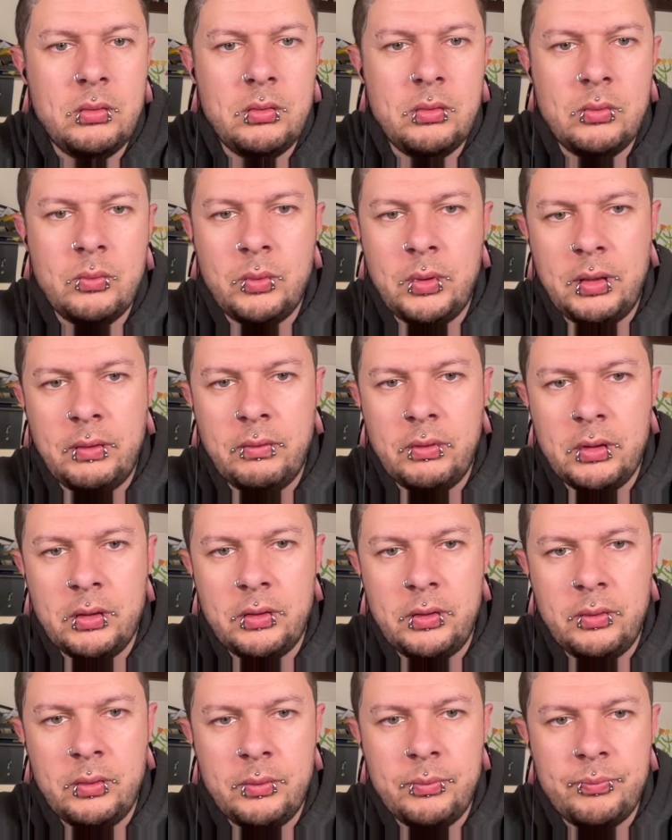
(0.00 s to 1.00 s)
whatever, I'll
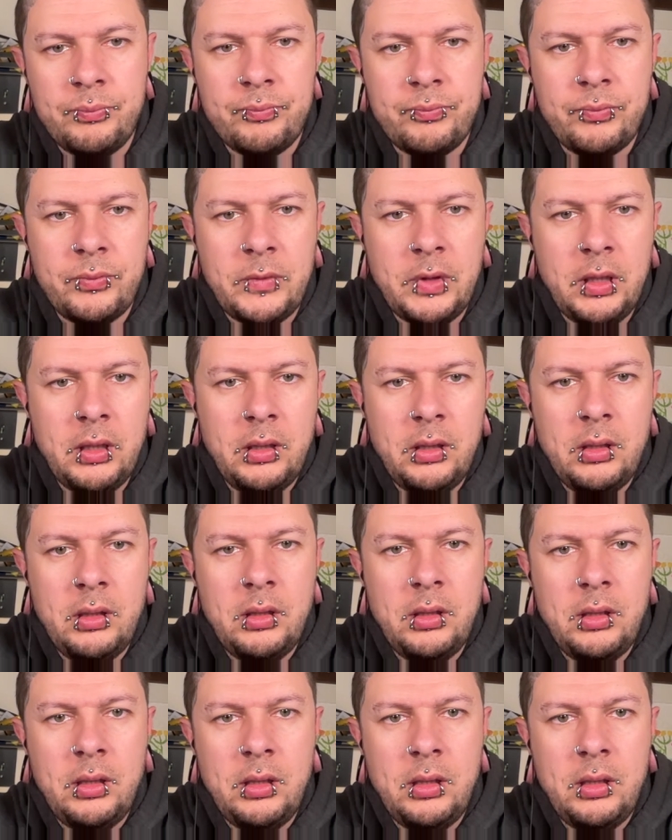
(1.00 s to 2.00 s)
do it.
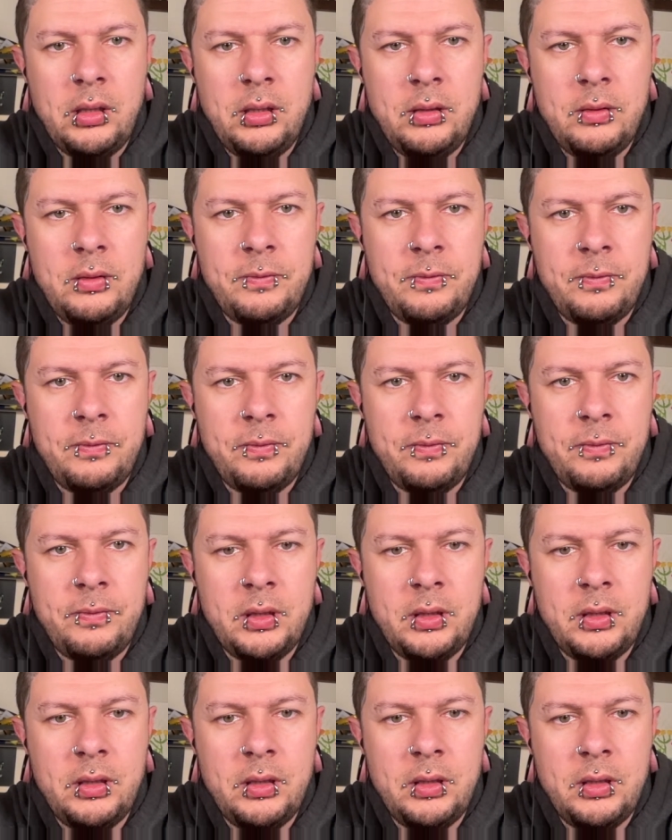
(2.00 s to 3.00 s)
If
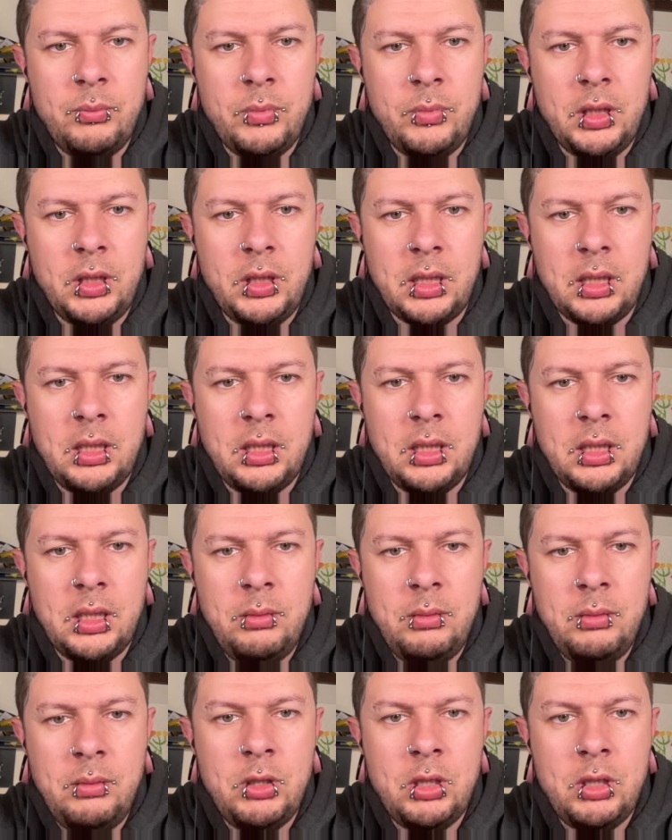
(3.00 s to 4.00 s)

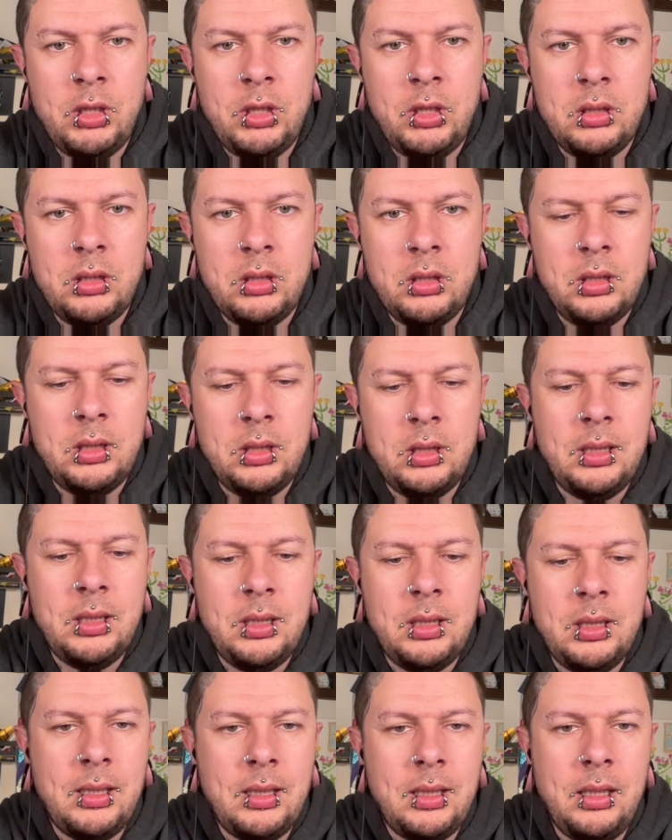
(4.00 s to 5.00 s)
minigame
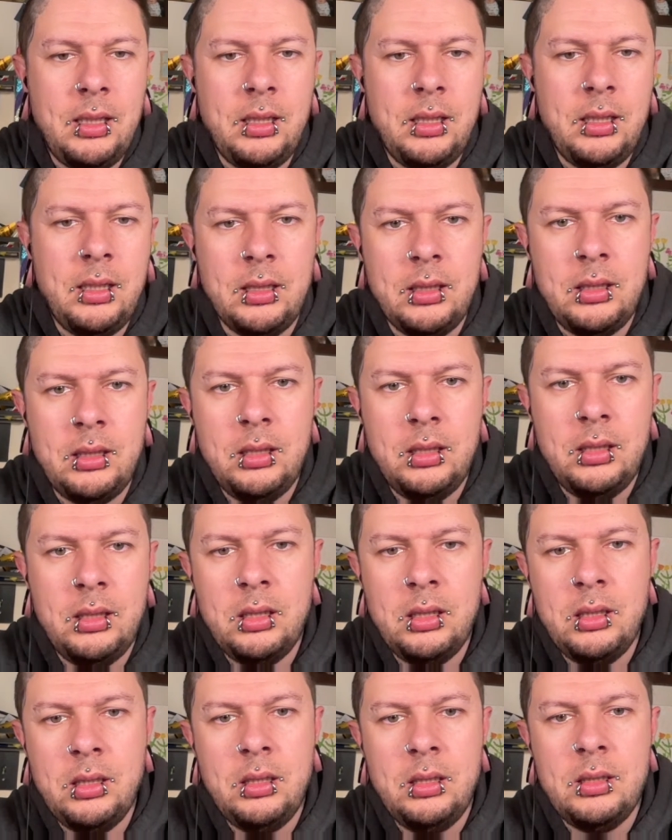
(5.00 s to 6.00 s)
and
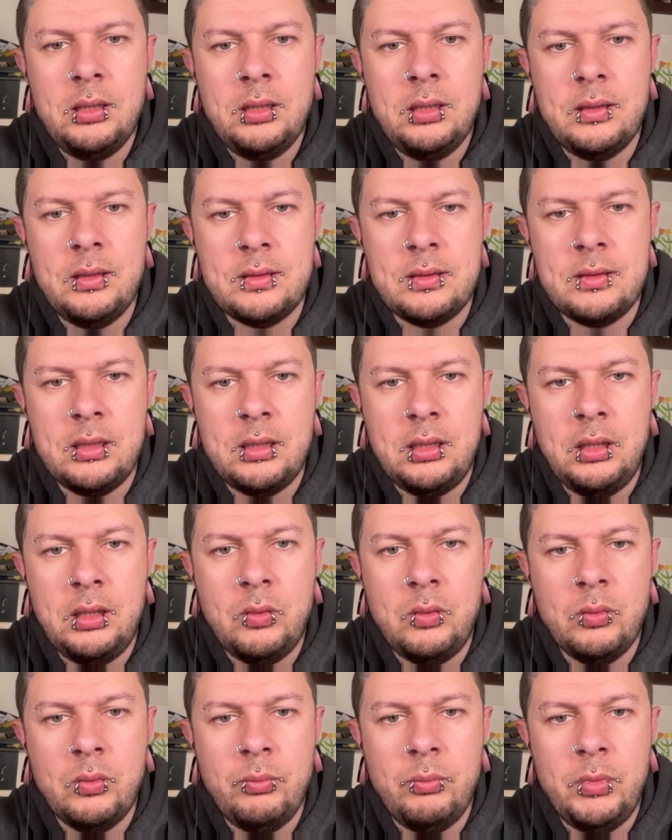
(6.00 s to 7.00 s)
does not
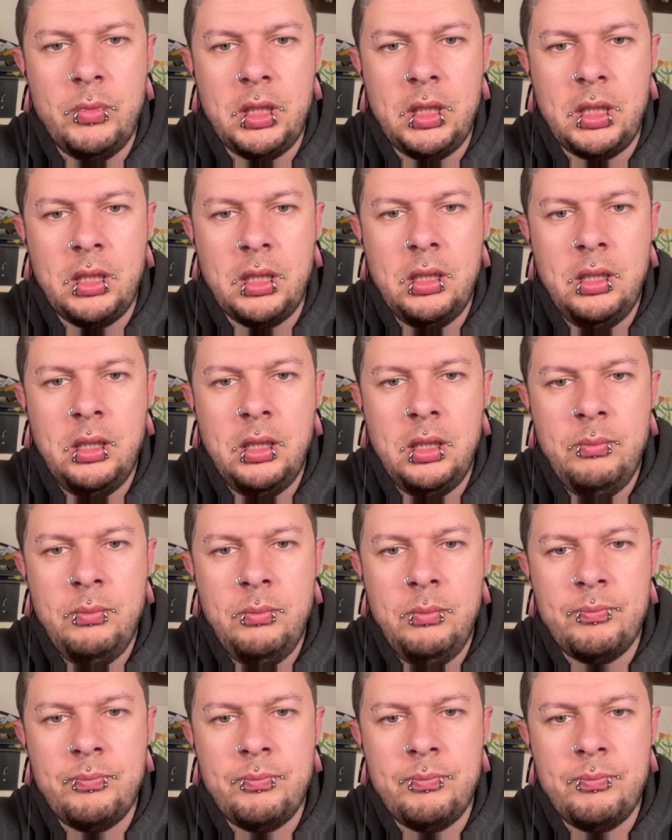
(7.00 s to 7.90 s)
equal minigame,